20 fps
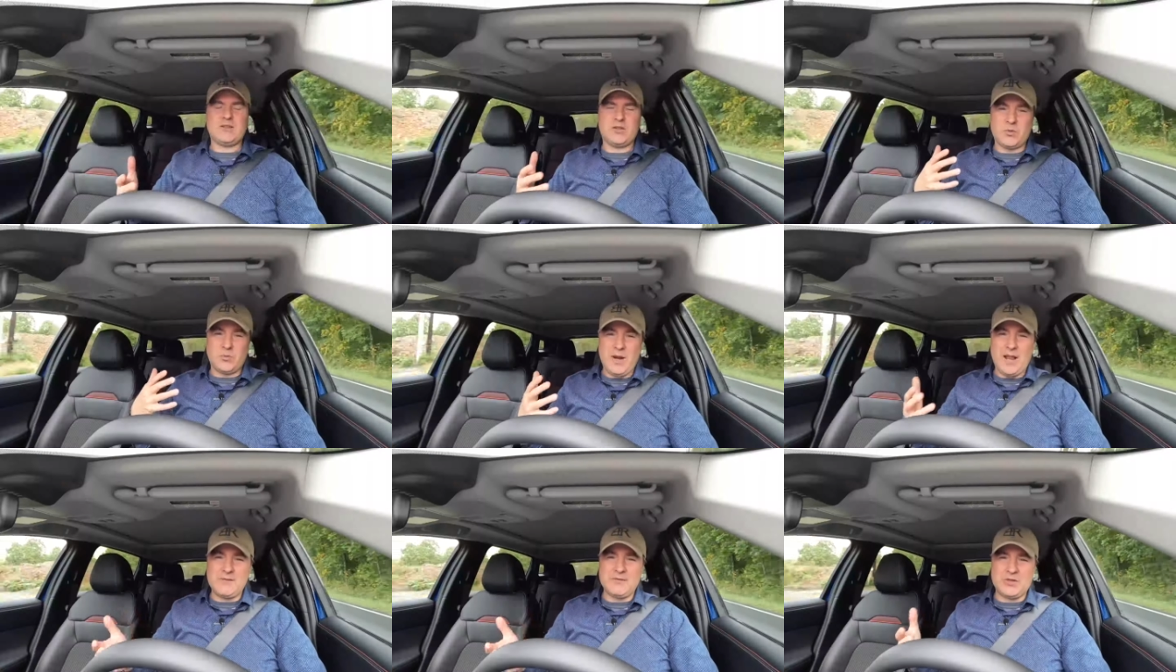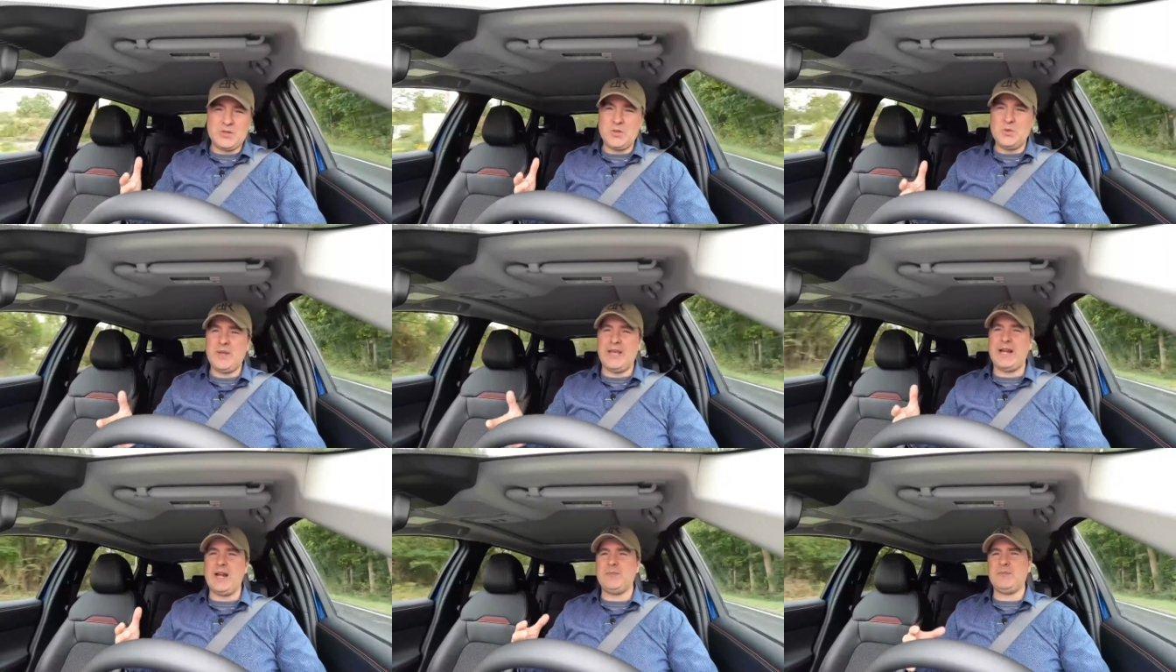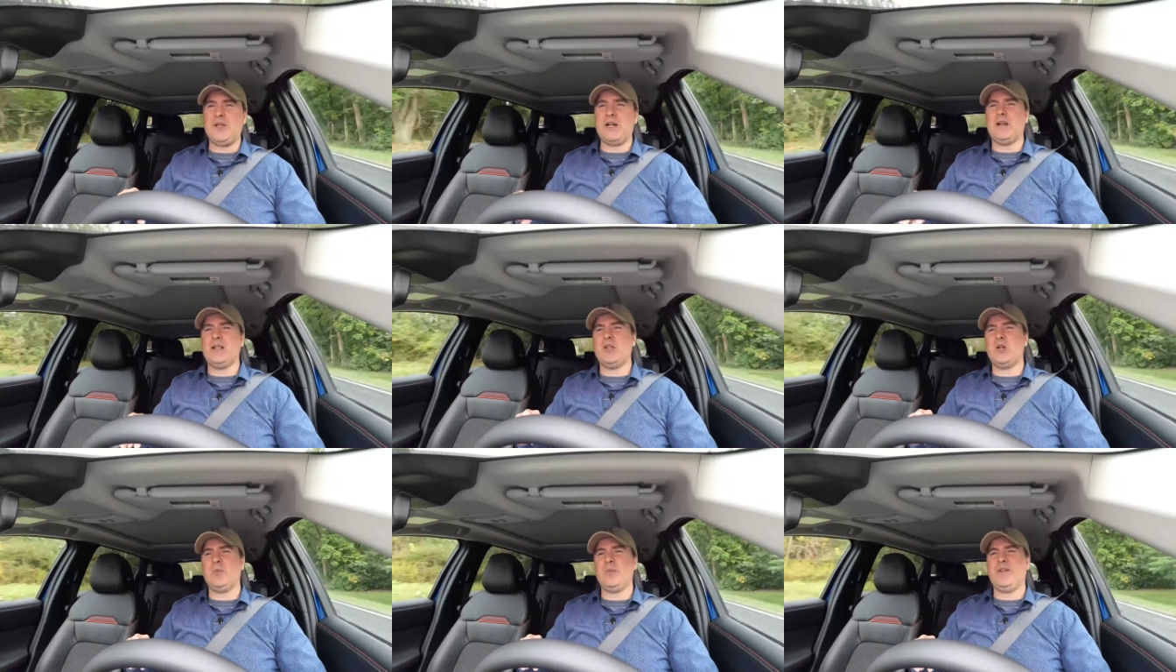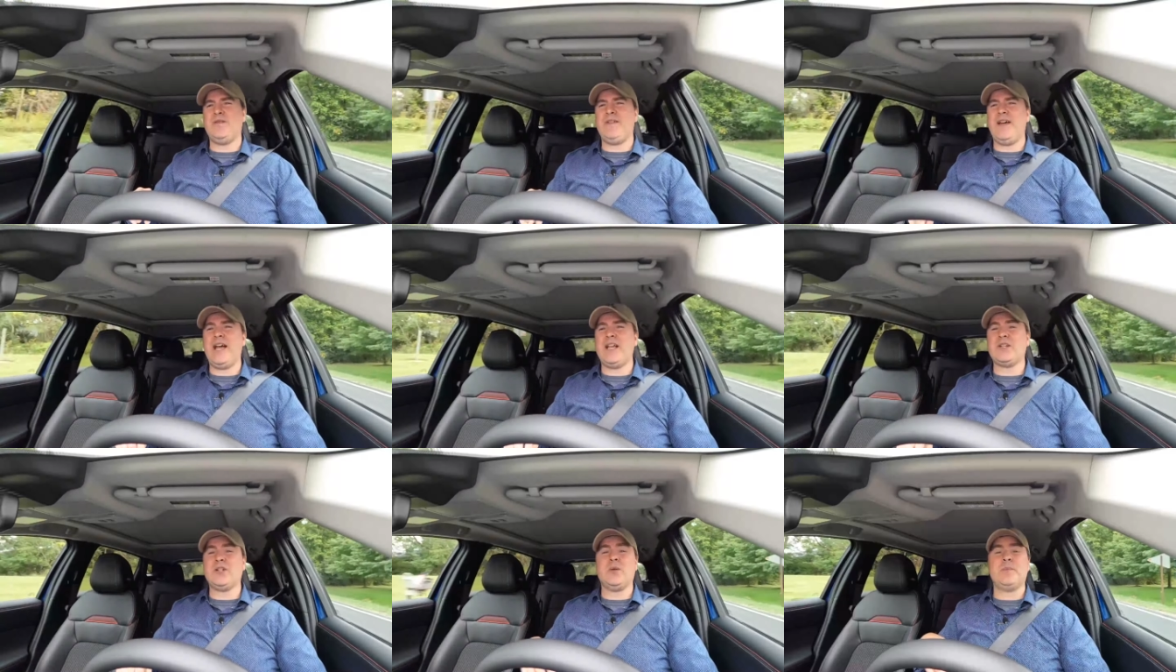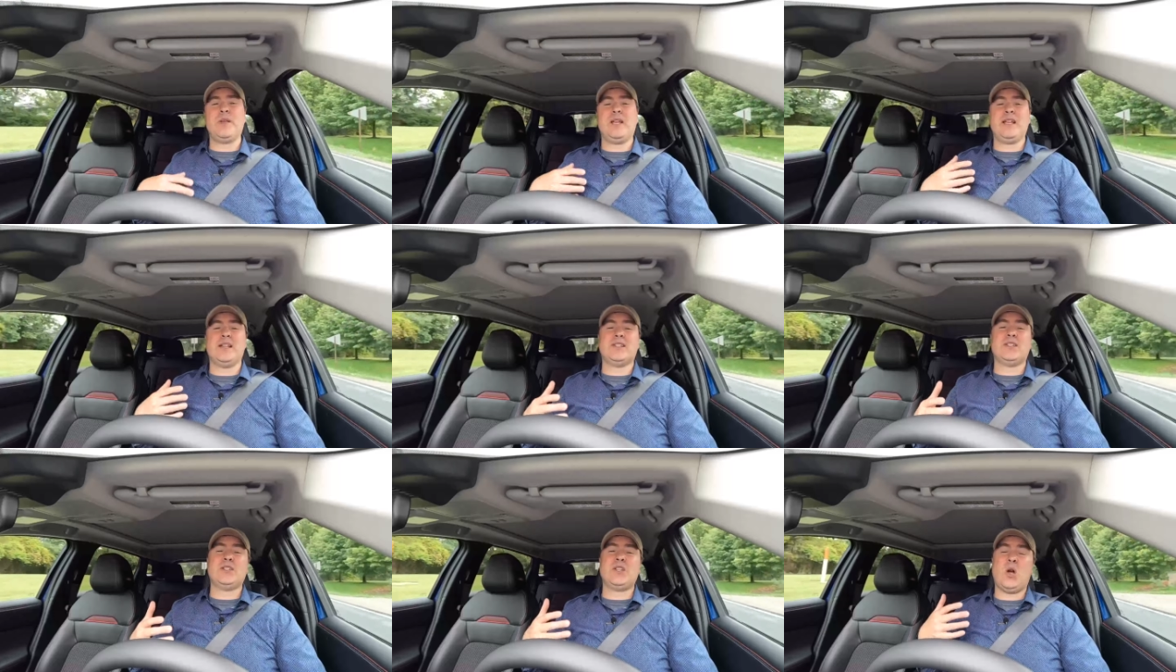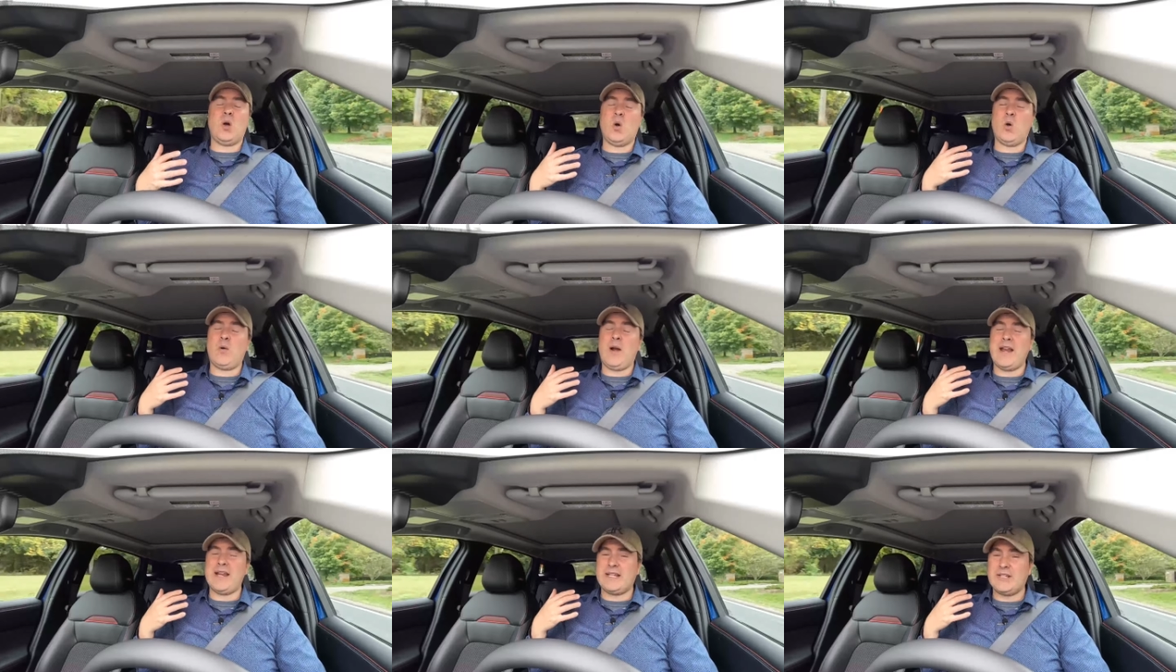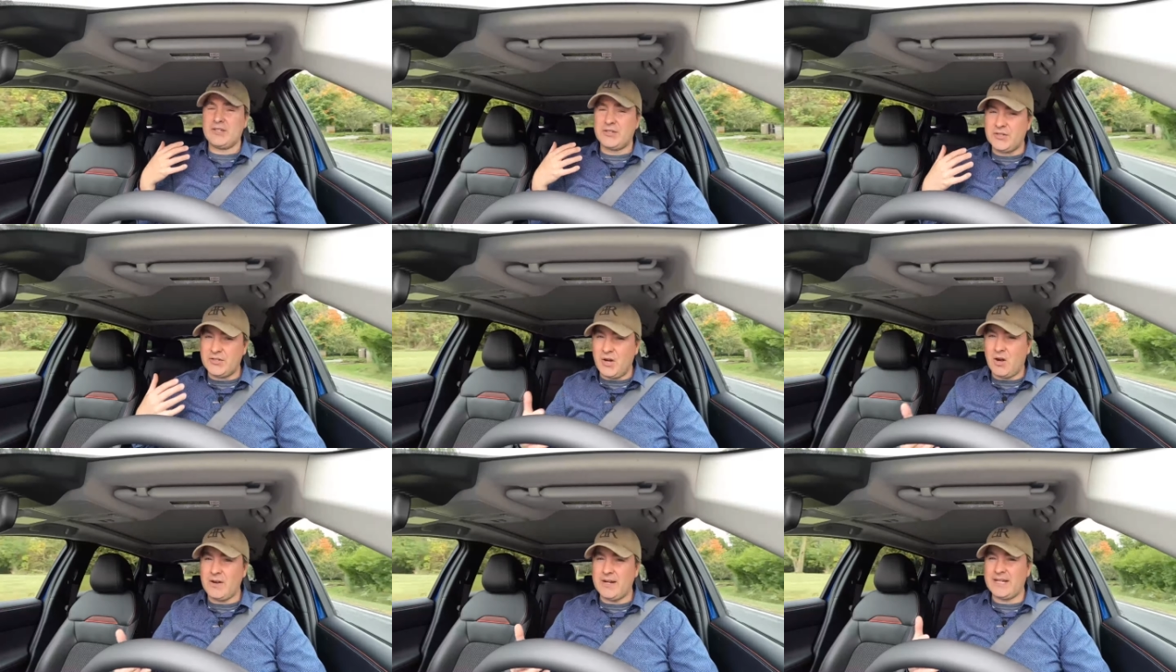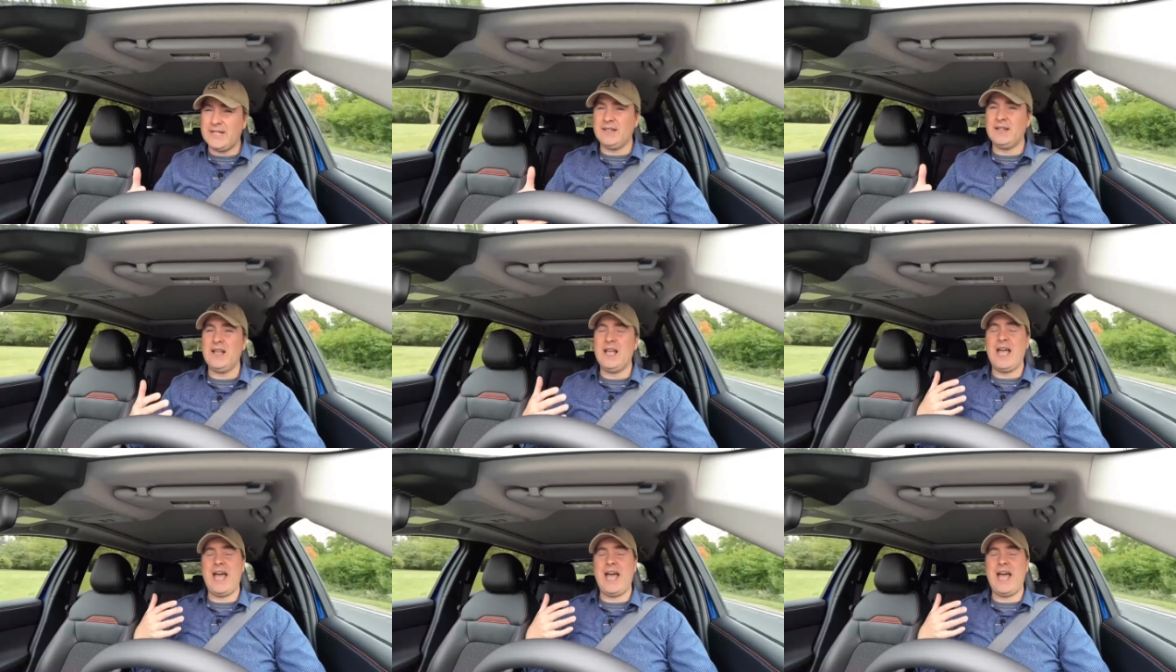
the revs do get up there a little bit faster because it's already starting